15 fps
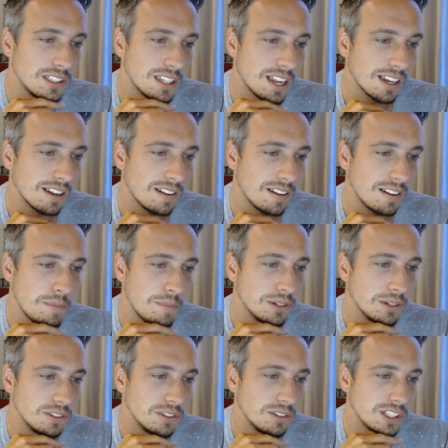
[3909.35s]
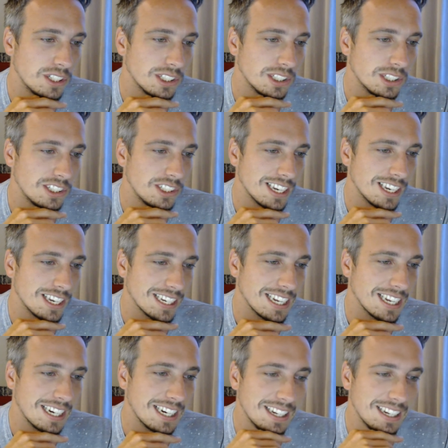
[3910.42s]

like malnutrition, shit like that.